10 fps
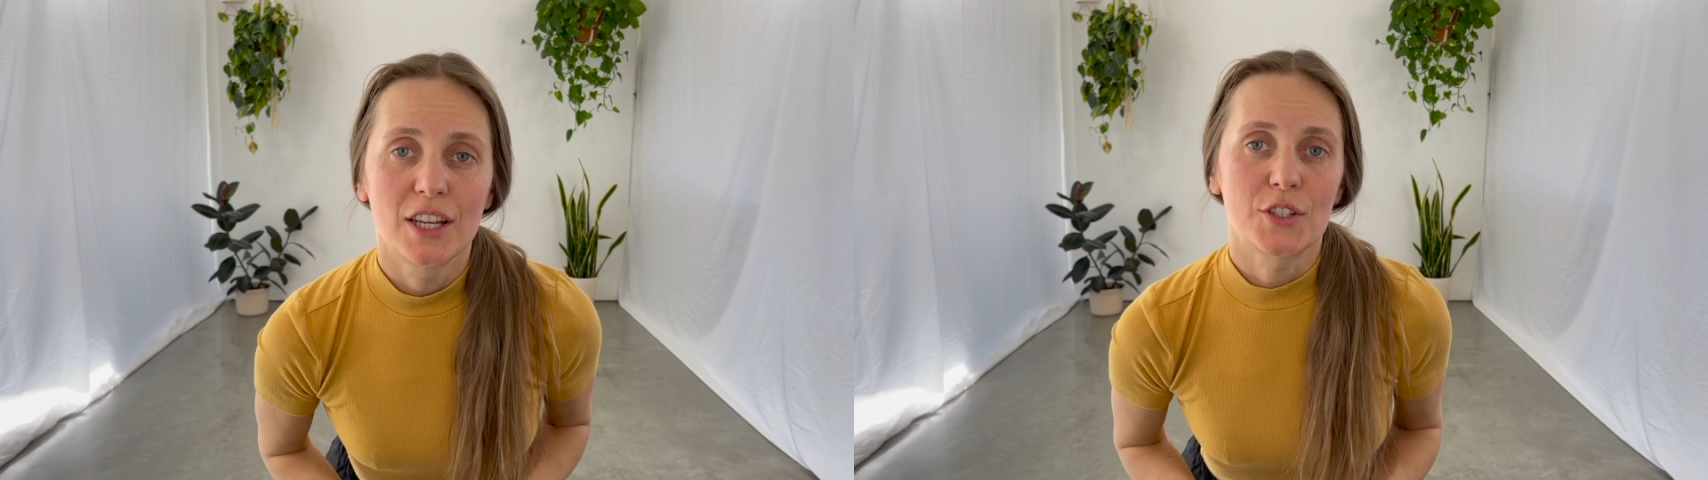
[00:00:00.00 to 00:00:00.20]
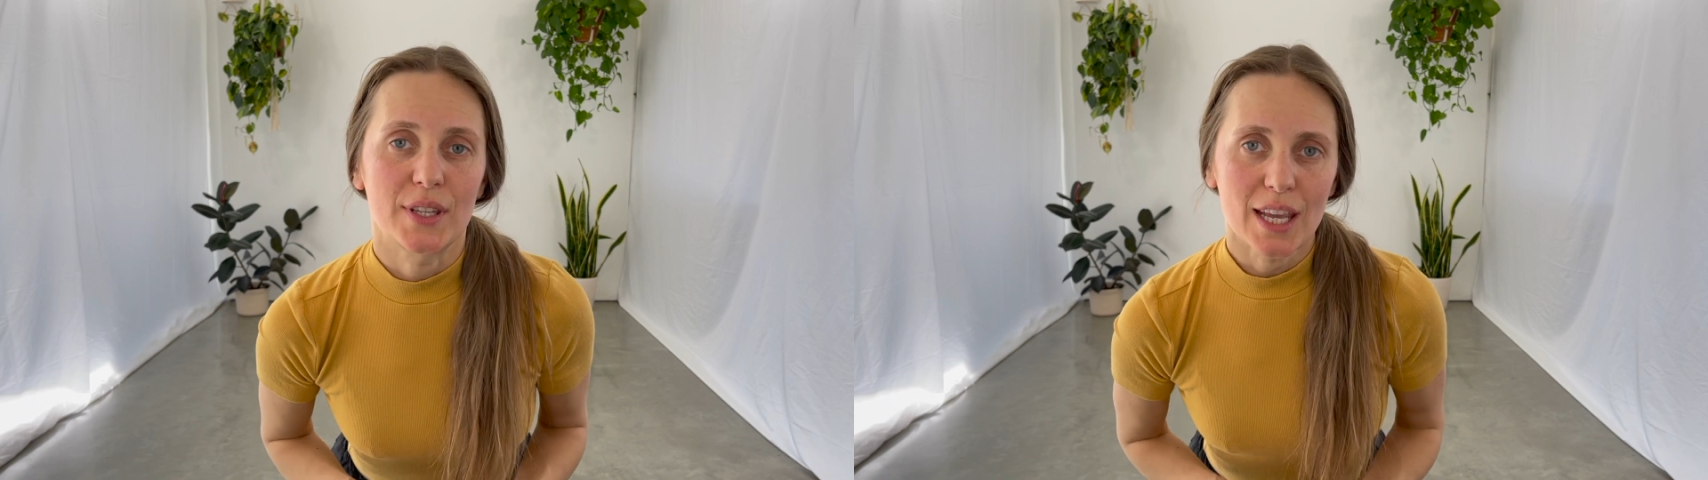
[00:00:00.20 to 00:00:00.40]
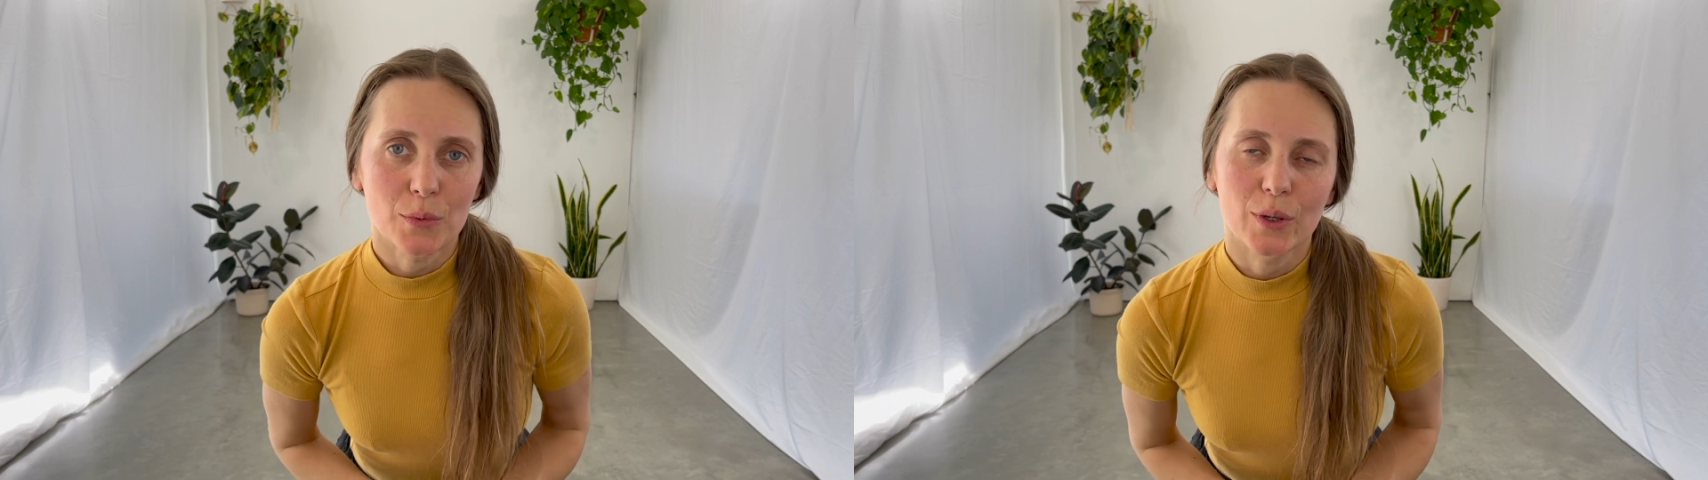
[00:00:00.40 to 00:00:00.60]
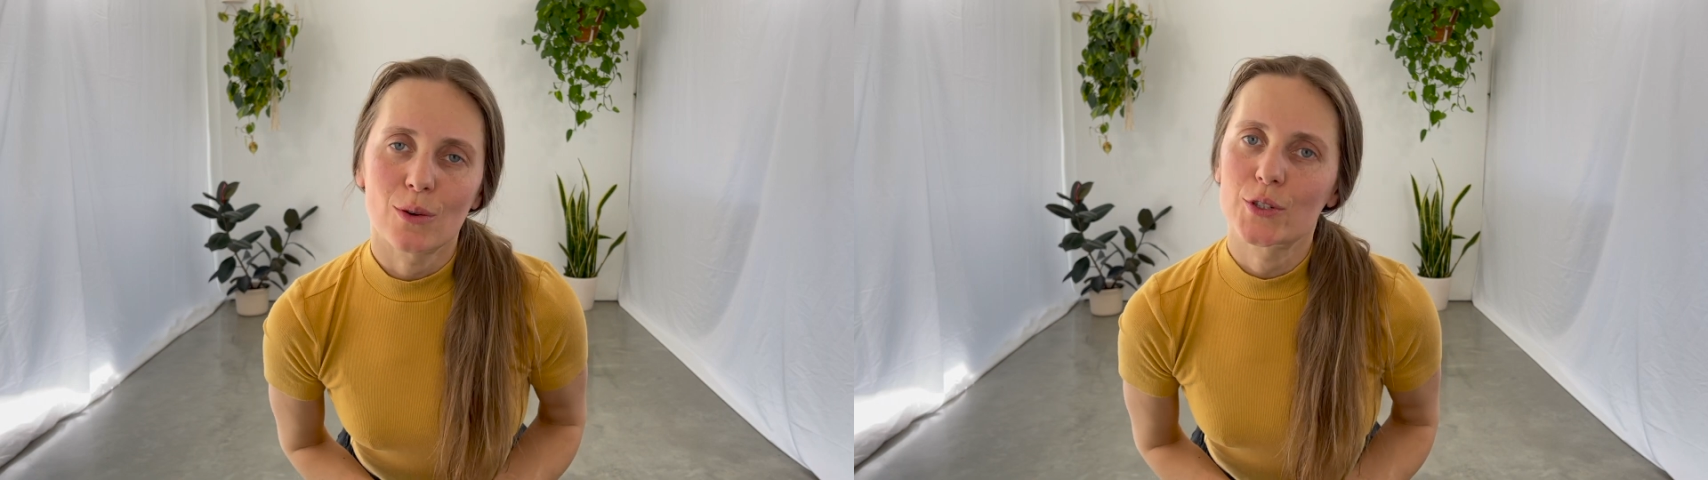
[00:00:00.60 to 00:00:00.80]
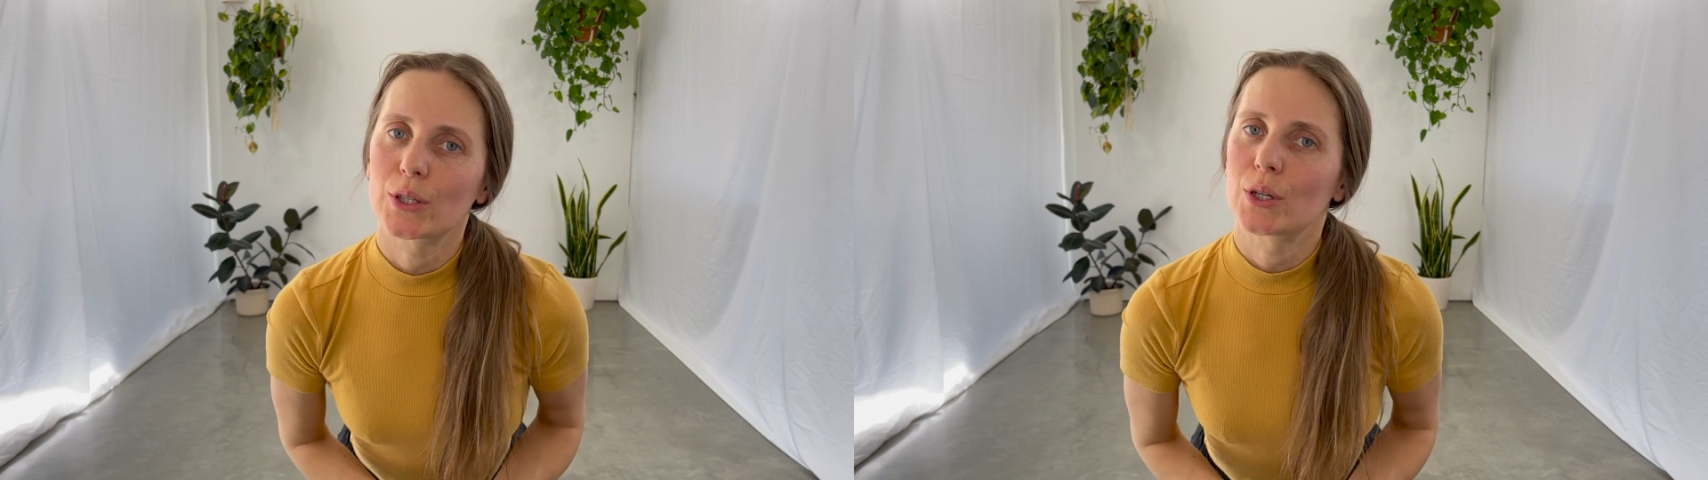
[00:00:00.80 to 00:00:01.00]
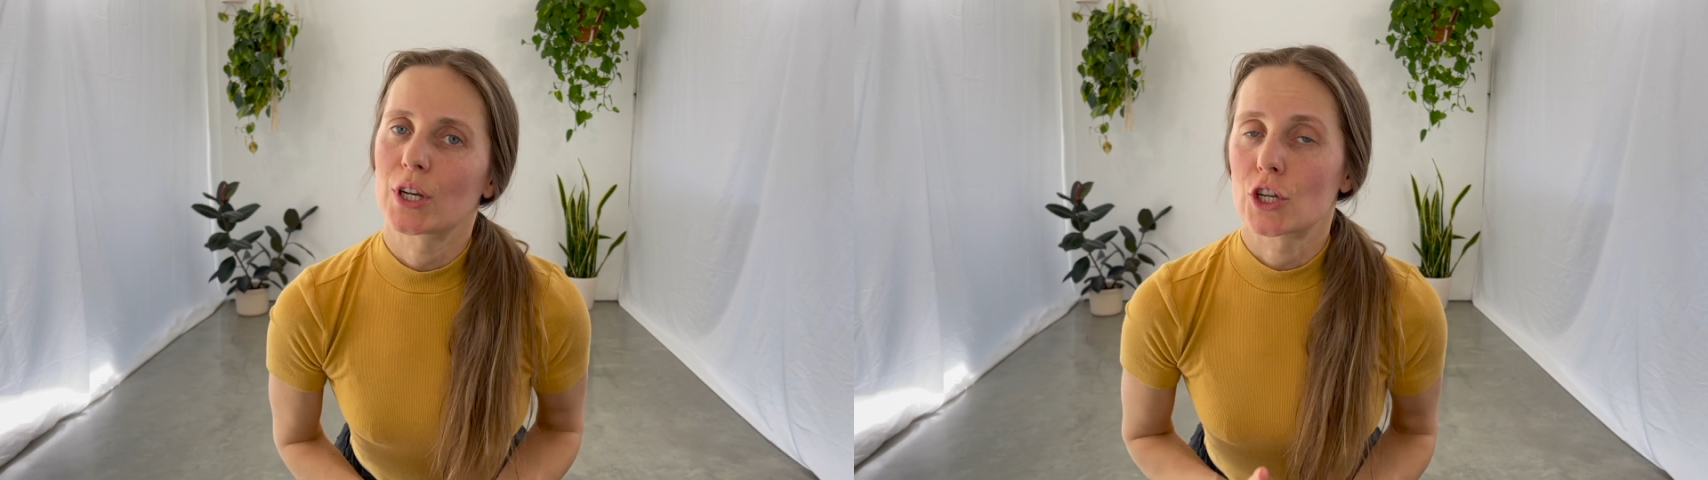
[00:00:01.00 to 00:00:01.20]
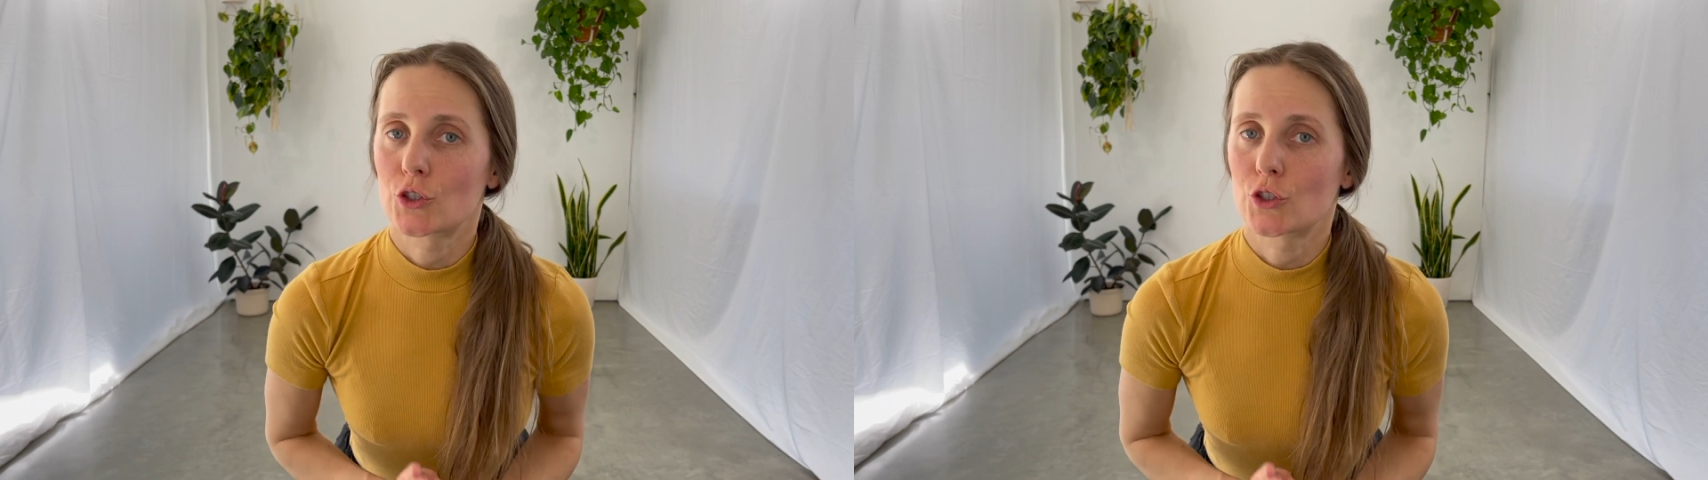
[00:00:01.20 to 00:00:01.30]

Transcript: Today we're going to learn a